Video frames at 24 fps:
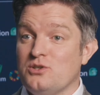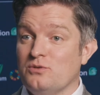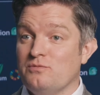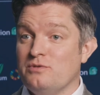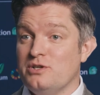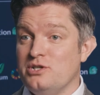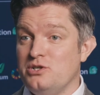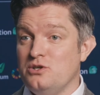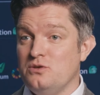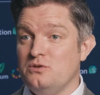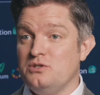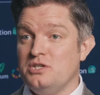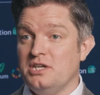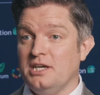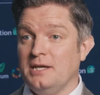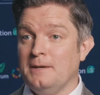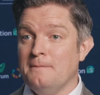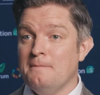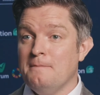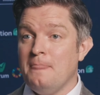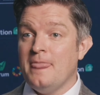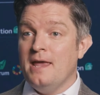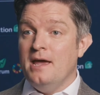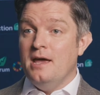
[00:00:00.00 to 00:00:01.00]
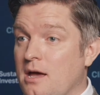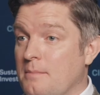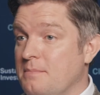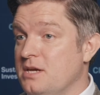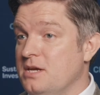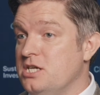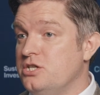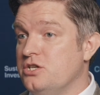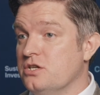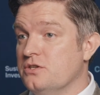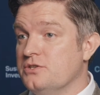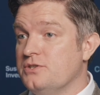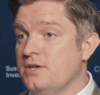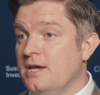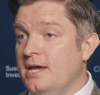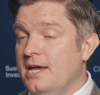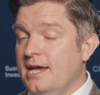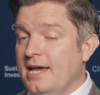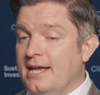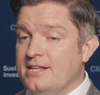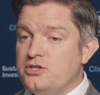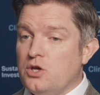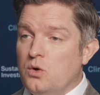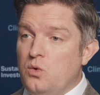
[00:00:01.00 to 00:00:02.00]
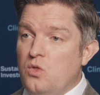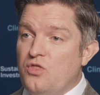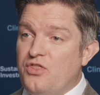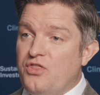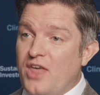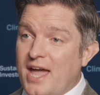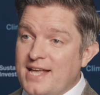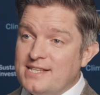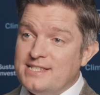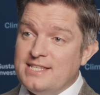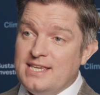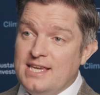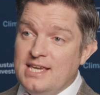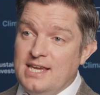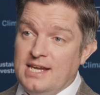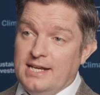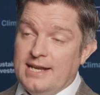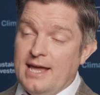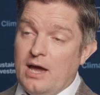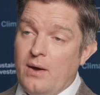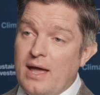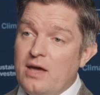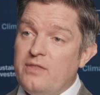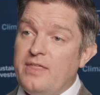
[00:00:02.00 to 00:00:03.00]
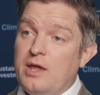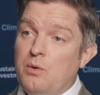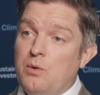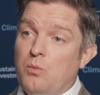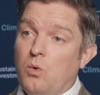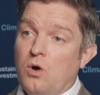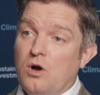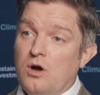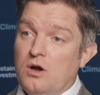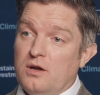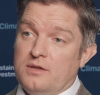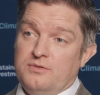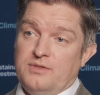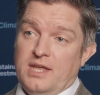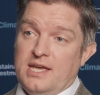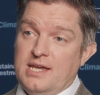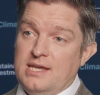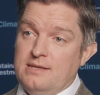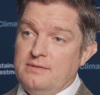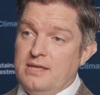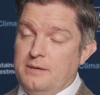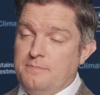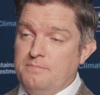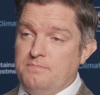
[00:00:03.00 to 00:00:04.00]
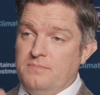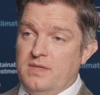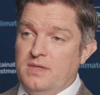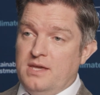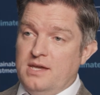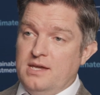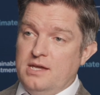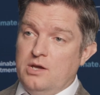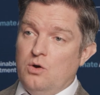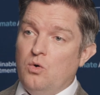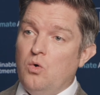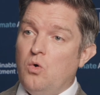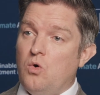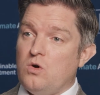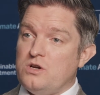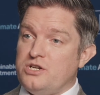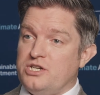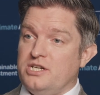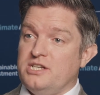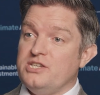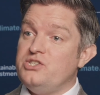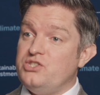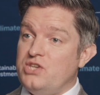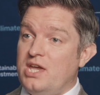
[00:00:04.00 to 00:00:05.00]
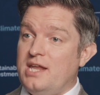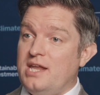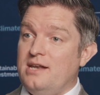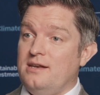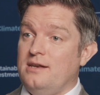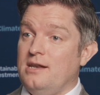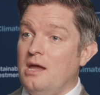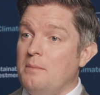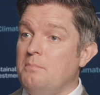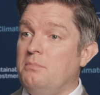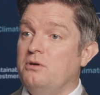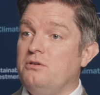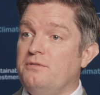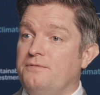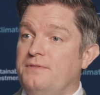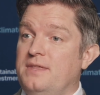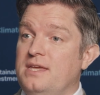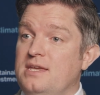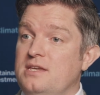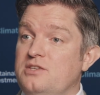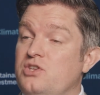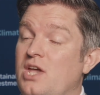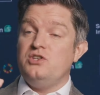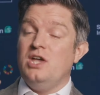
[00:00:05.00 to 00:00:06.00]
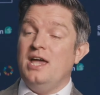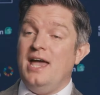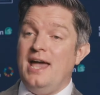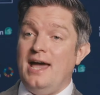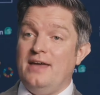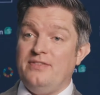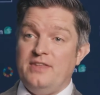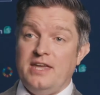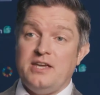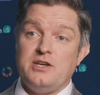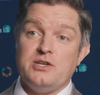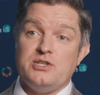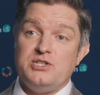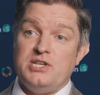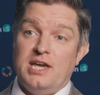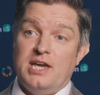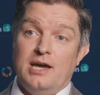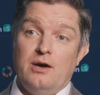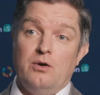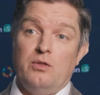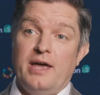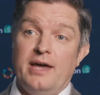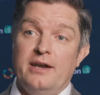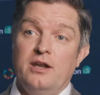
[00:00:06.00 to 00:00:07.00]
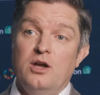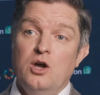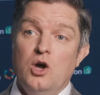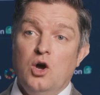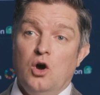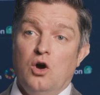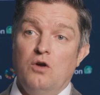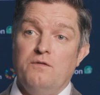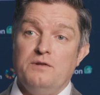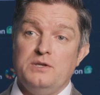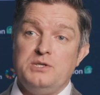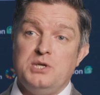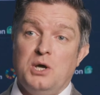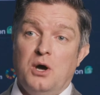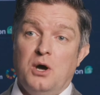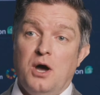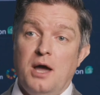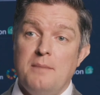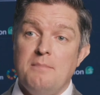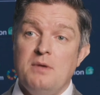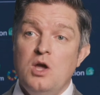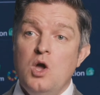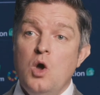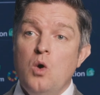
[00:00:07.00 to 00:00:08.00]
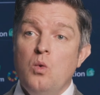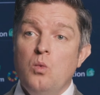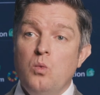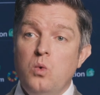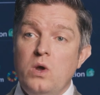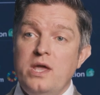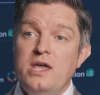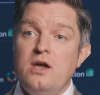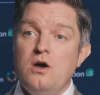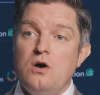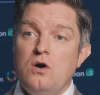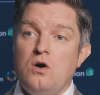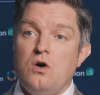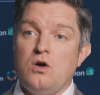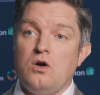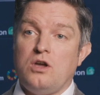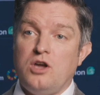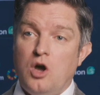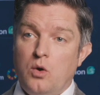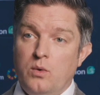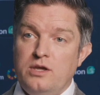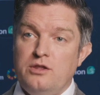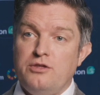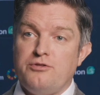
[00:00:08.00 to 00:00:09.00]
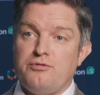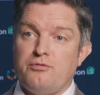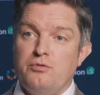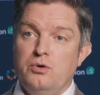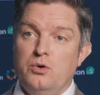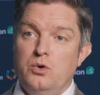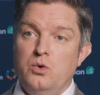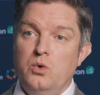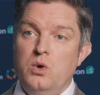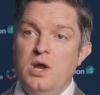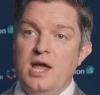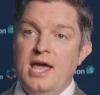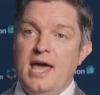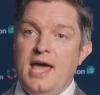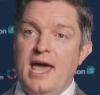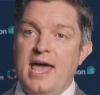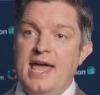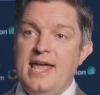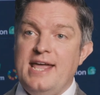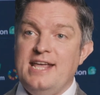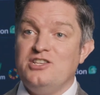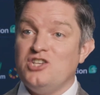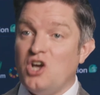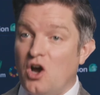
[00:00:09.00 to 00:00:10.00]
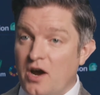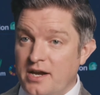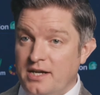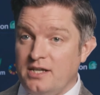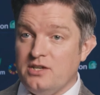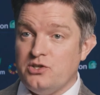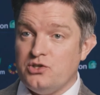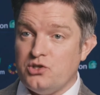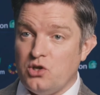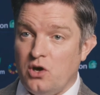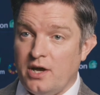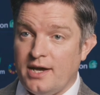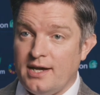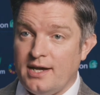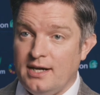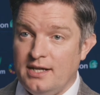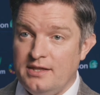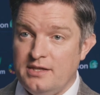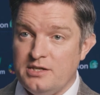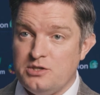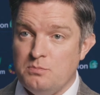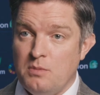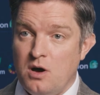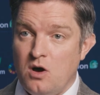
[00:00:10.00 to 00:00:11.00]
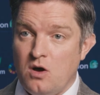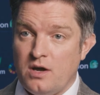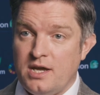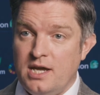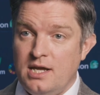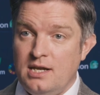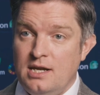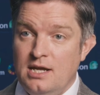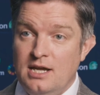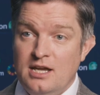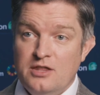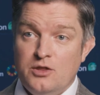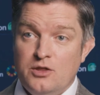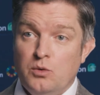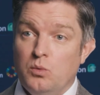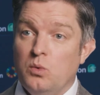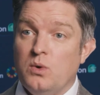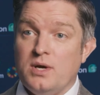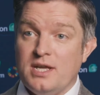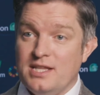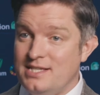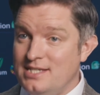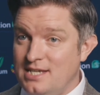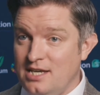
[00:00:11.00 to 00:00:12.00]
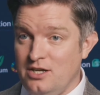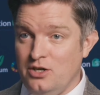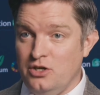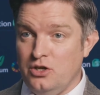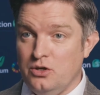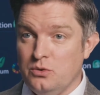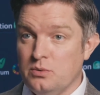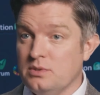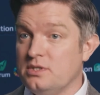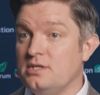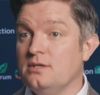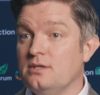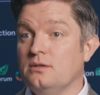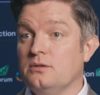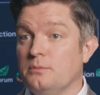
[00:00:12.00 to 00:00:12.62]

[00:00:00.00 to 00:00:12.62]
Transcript: on reducing emissions. And so that's key. Now, how they work, they auction a set number of these and they curtail that over time. We are going through a tightening cycle in this market that will continue until